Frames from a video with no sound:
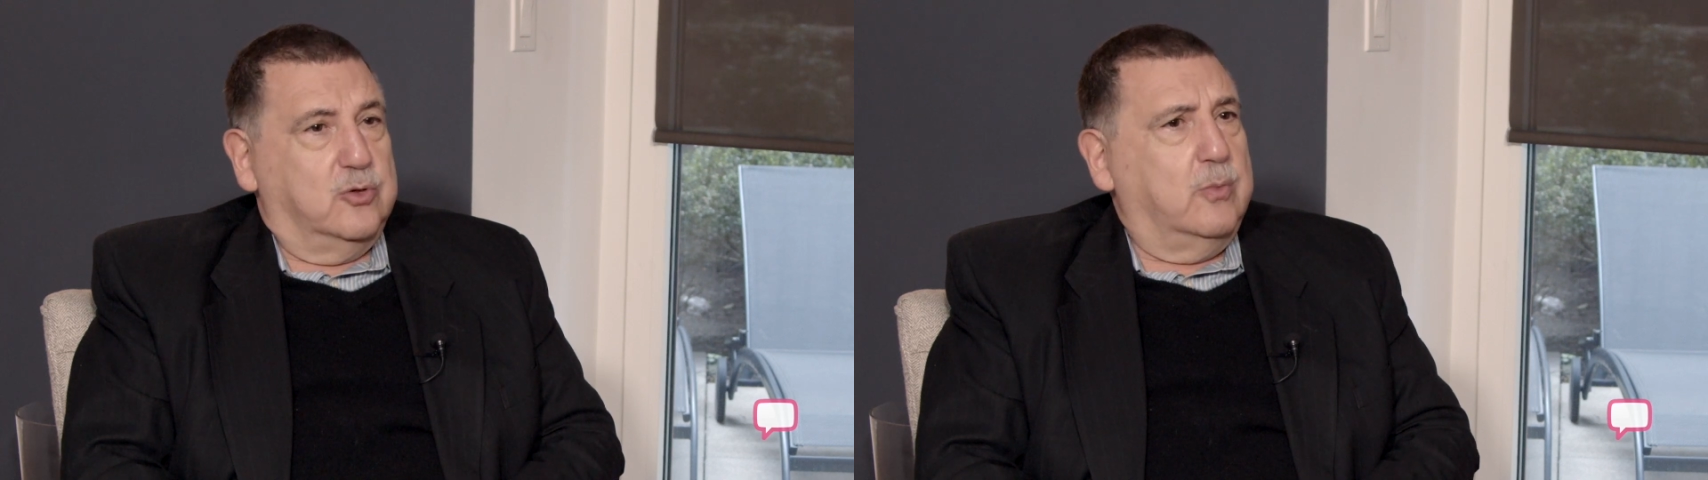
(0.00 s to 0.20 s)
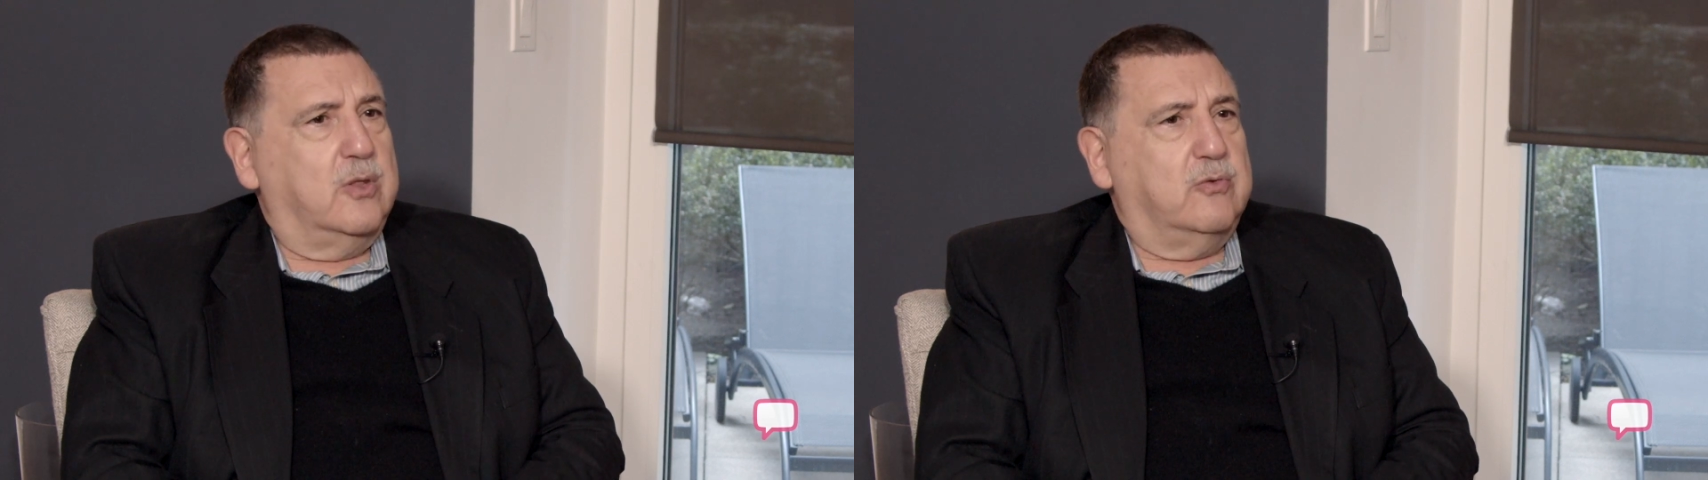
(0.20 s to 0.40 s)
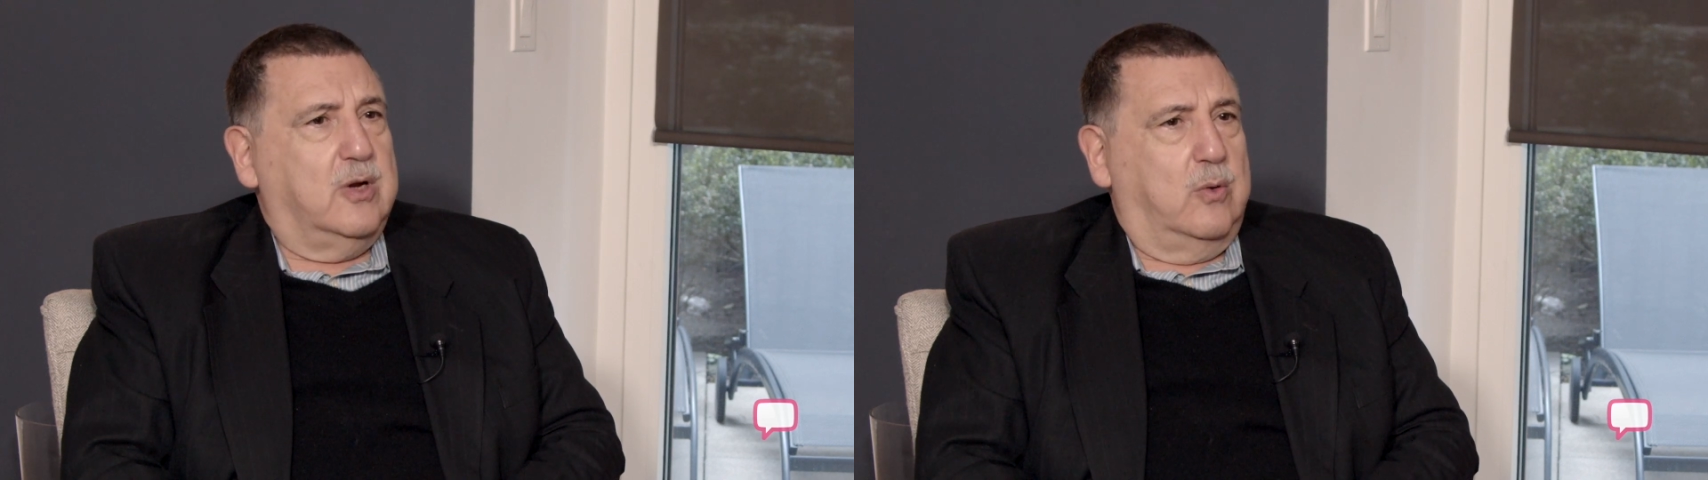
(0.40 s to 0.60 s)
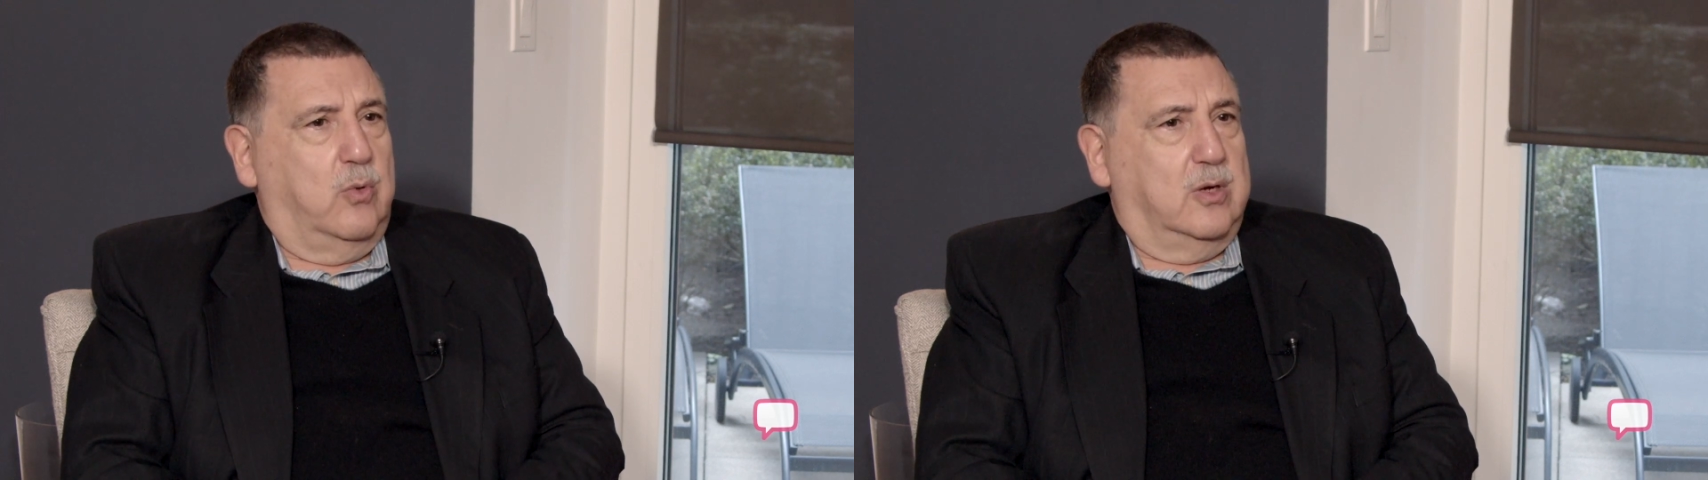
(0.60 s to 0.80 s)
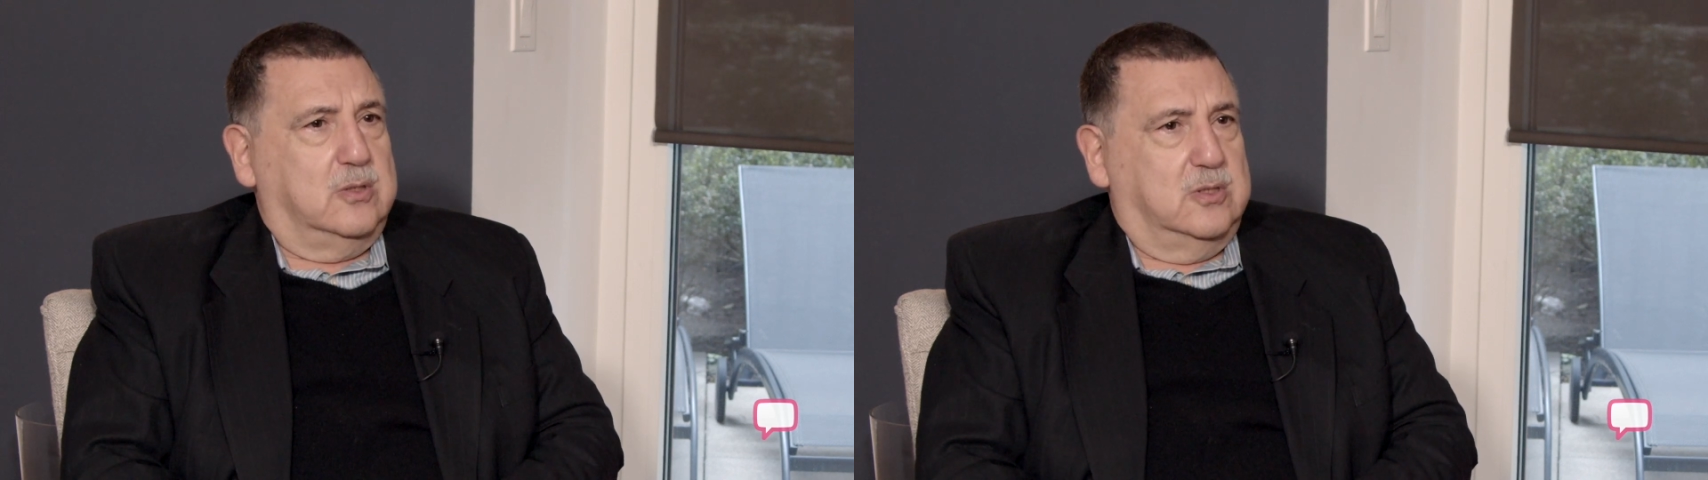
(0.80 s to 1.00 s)
"Your mother and I
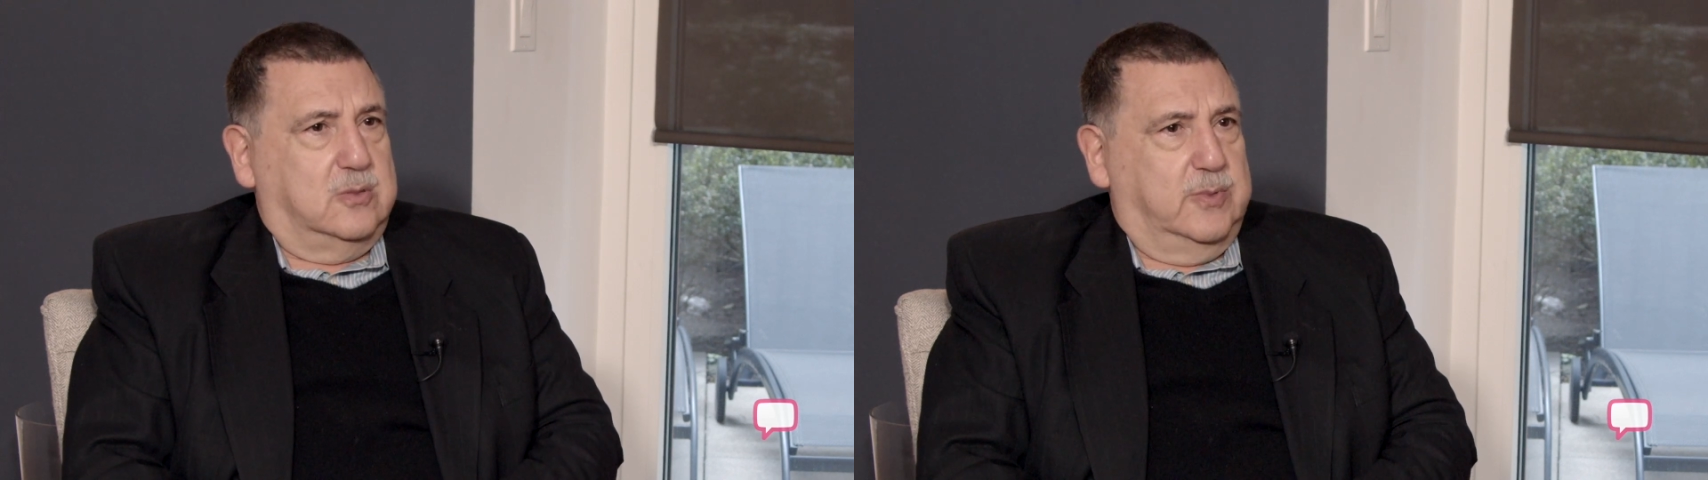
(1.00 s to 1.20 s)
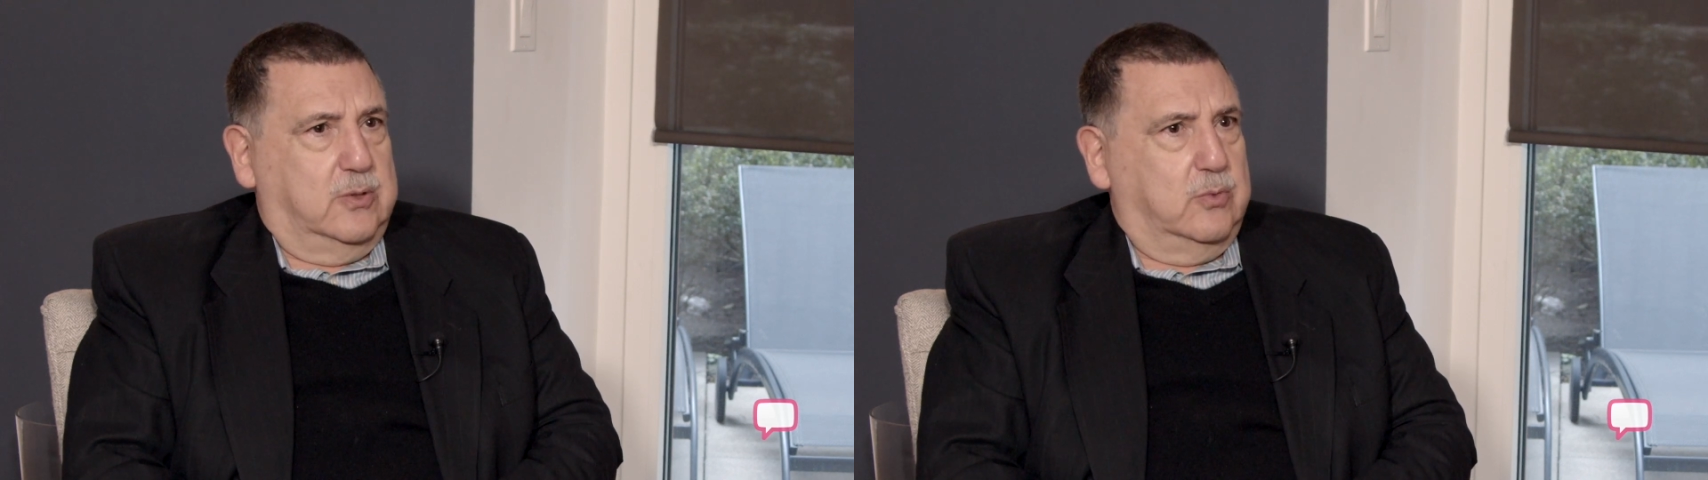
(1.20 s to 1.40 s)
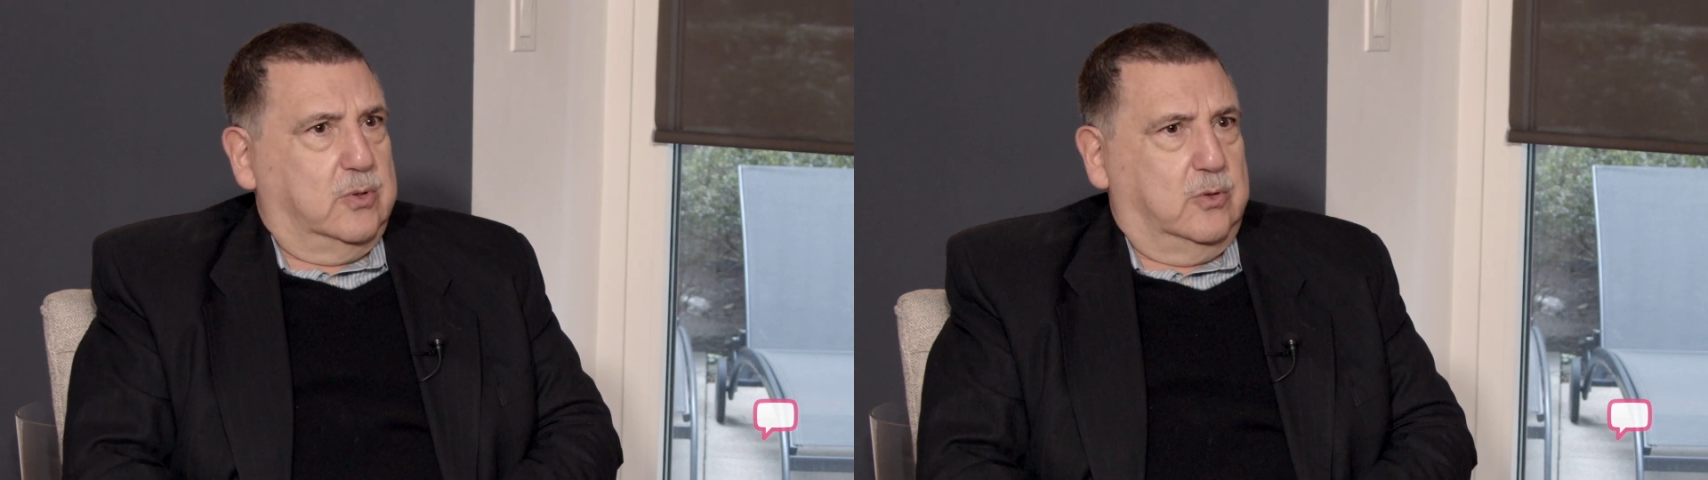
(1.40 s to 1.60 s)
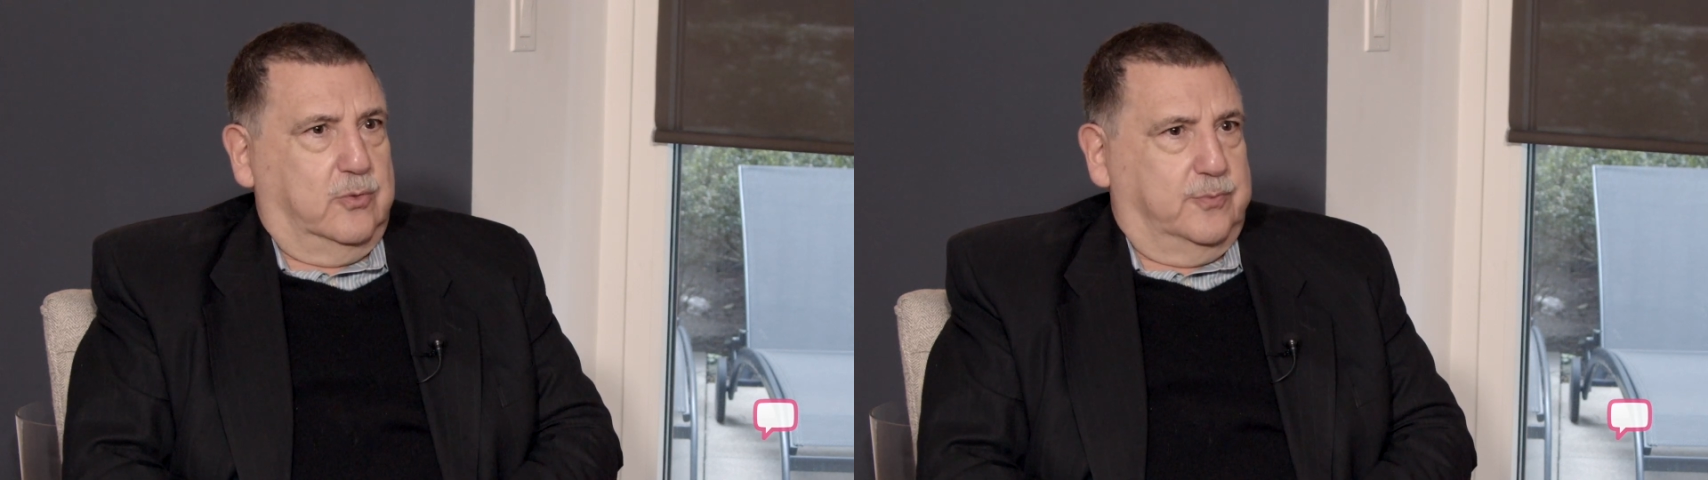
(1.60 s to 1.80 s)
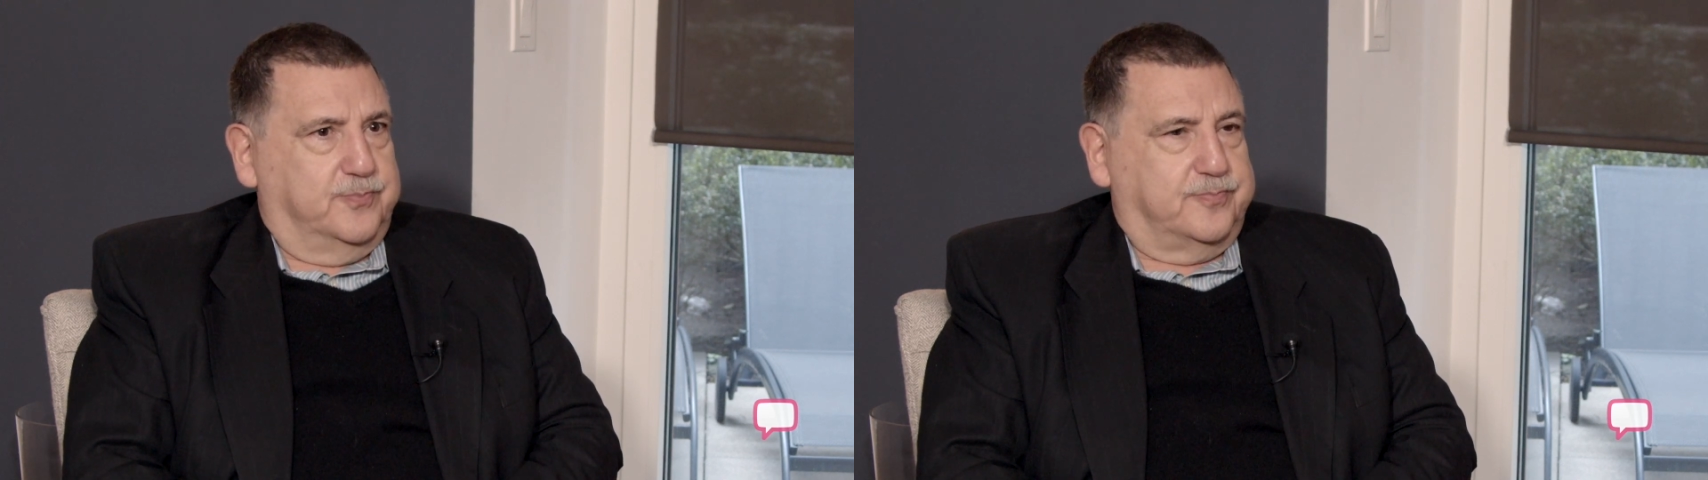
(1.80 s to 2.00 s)
want to speak with you."